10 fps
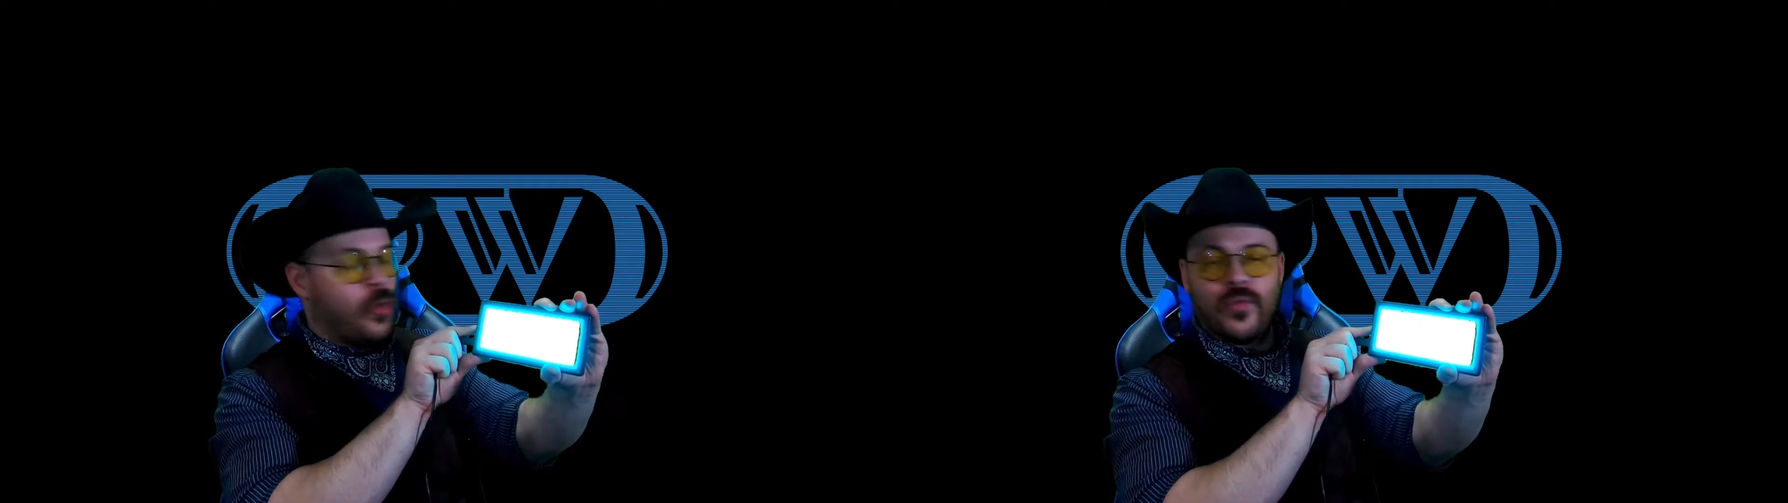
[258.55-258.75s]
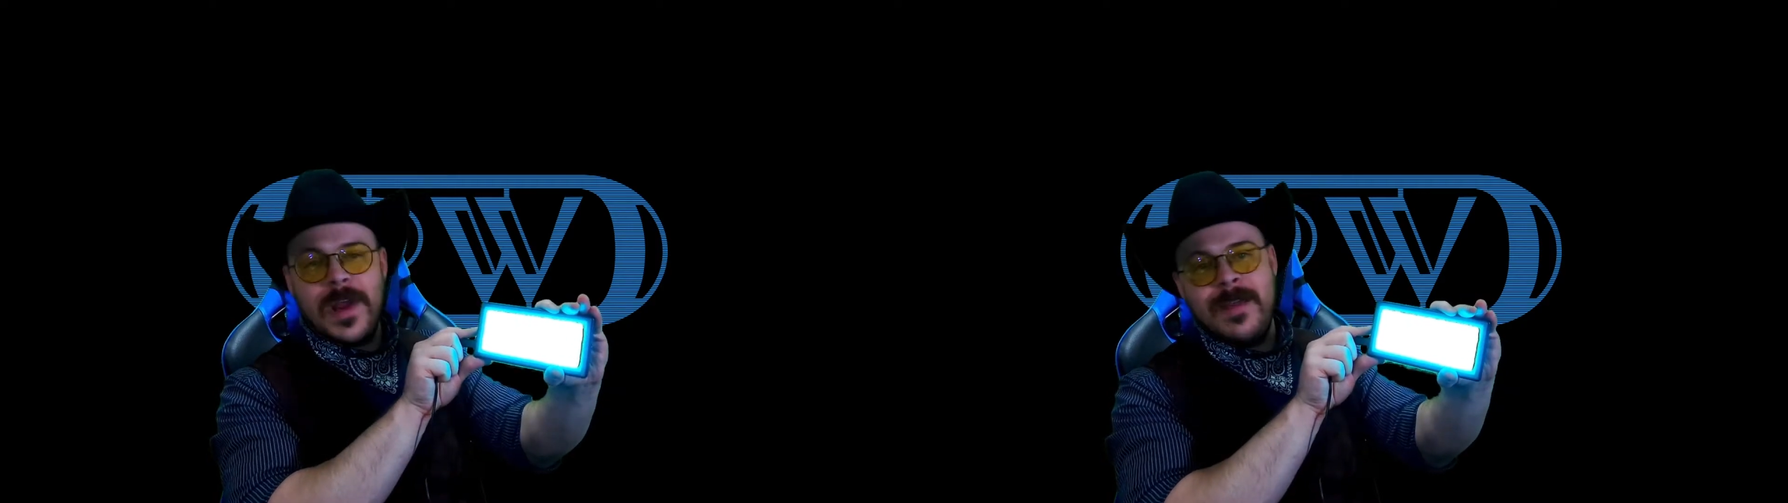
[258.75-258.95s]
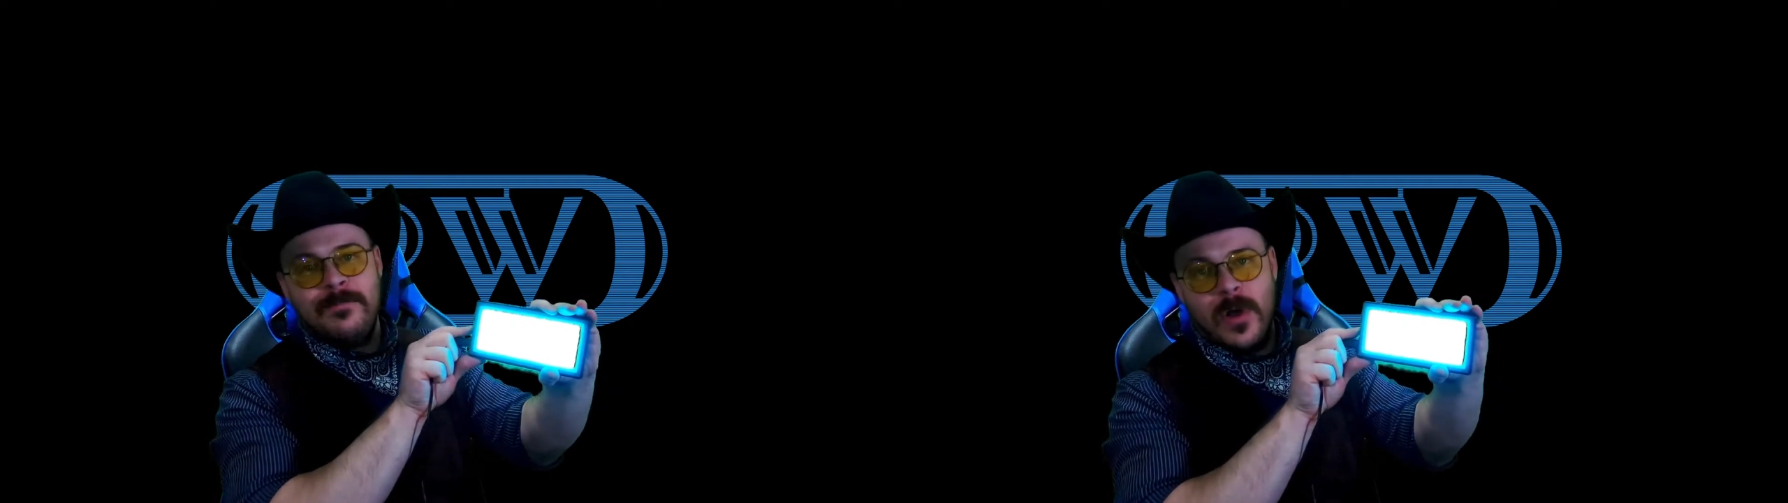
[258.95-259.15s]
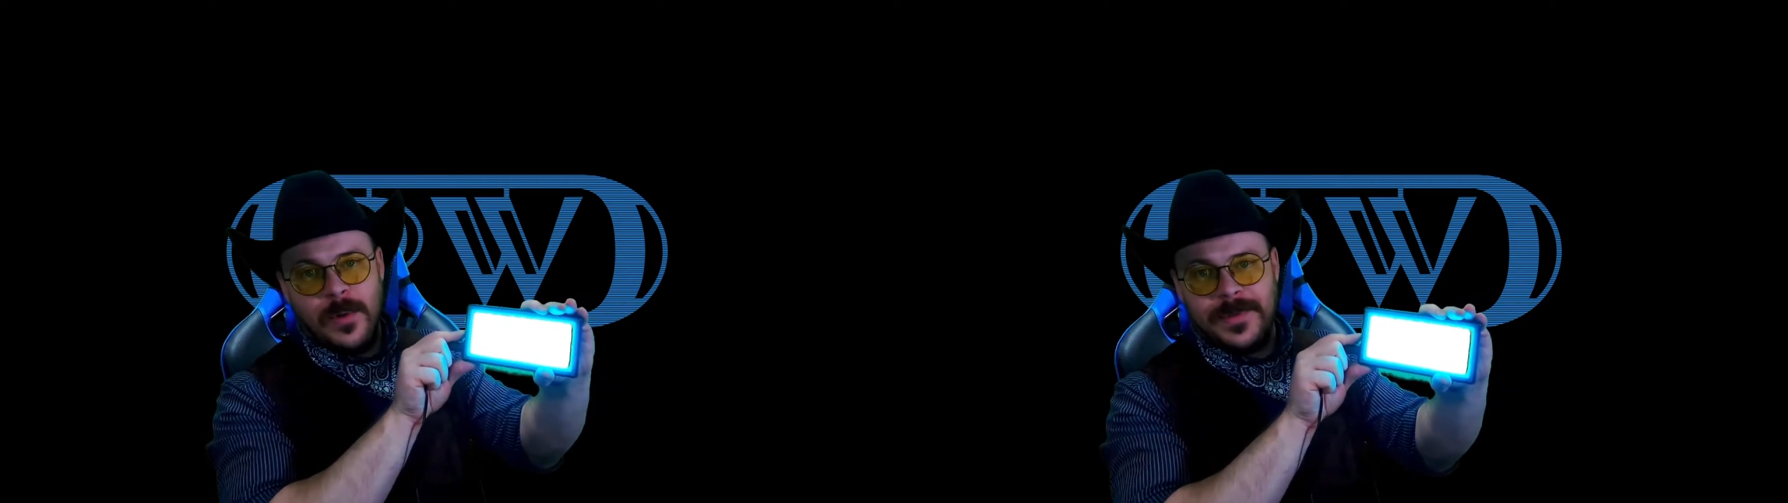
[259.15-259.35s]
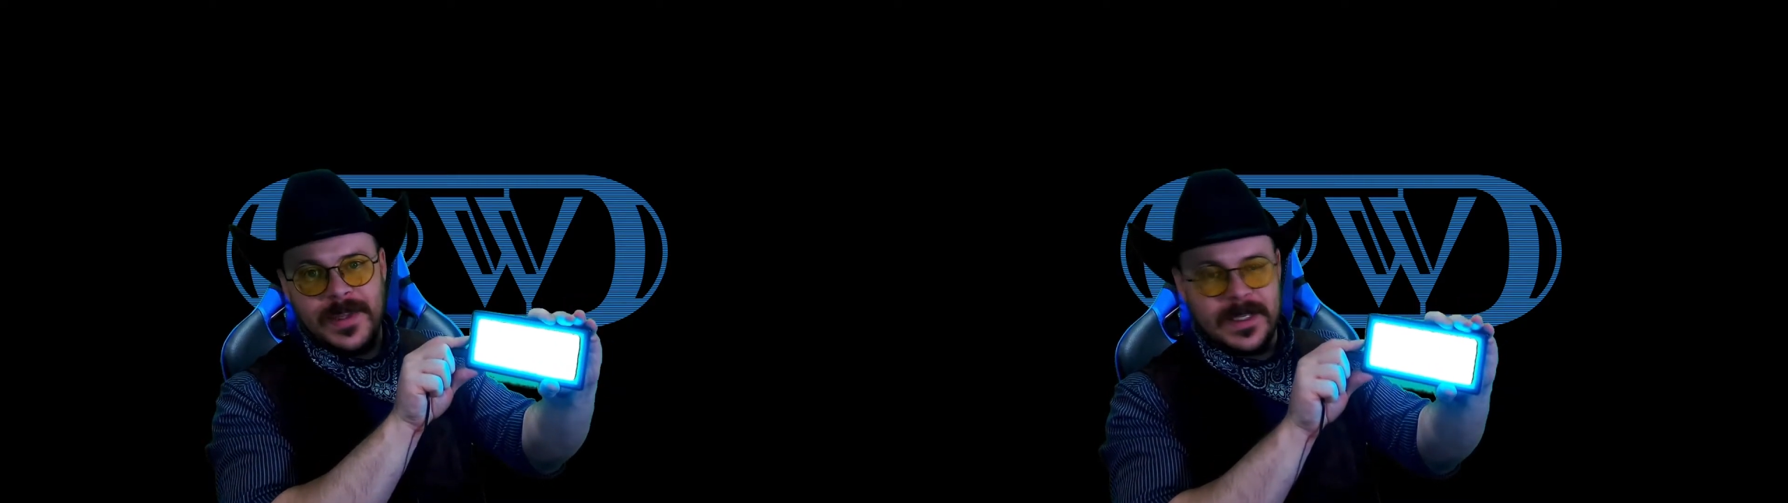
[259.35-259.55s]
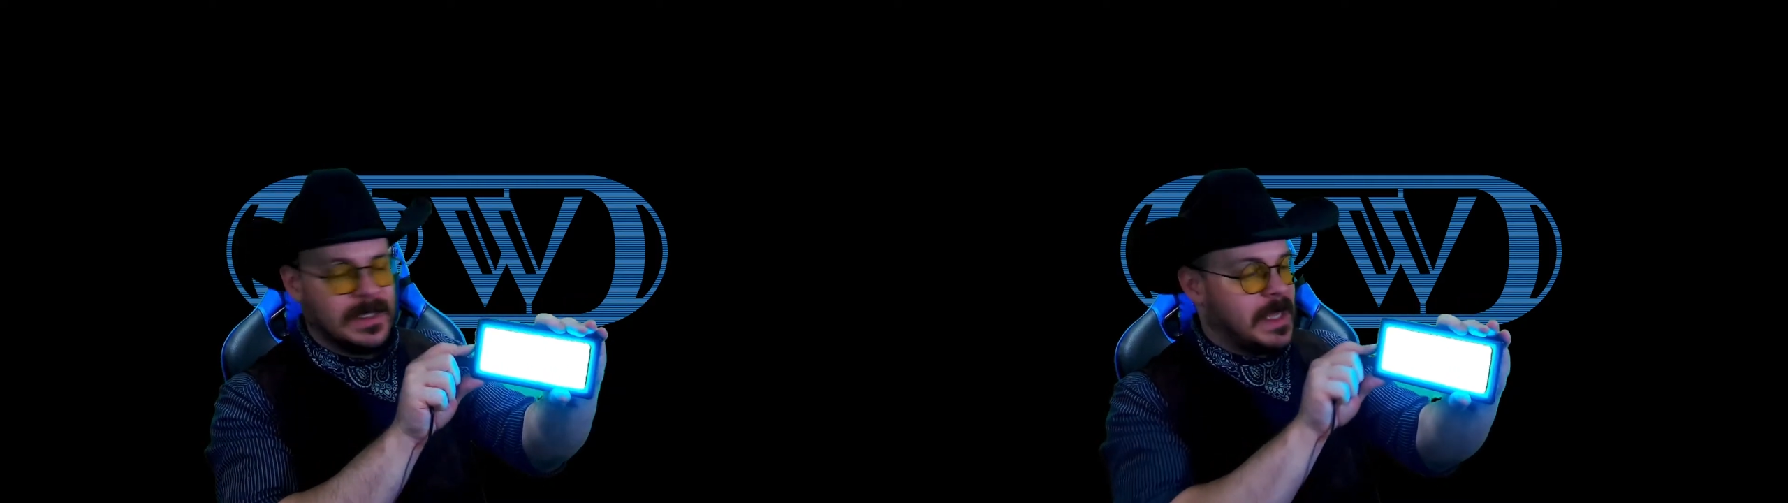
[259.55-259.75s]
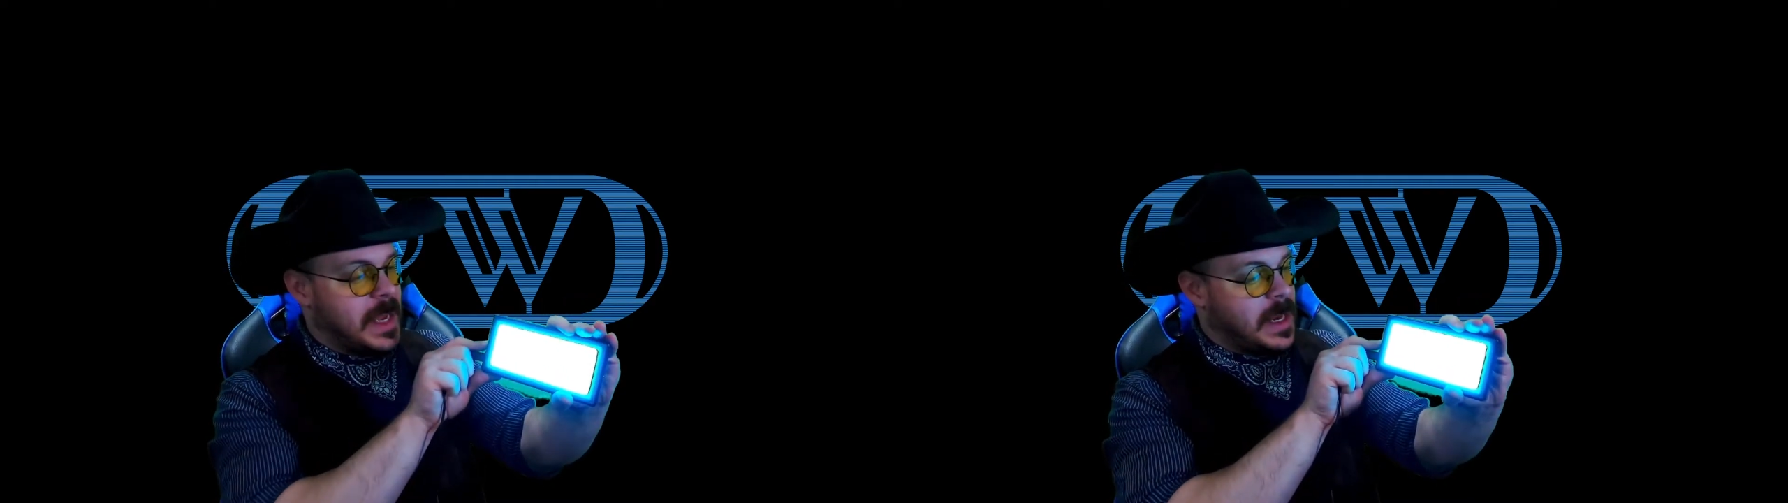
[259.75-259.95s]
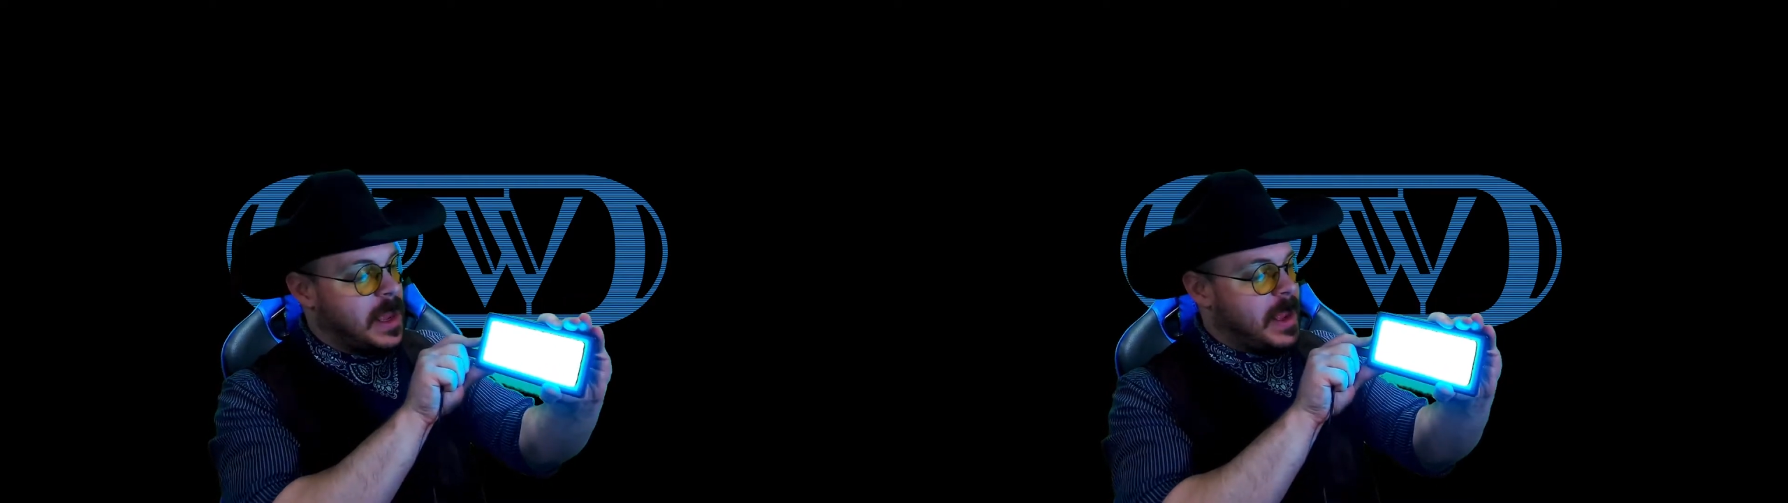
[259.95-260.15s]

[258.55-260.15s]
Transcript: rainbow with this light.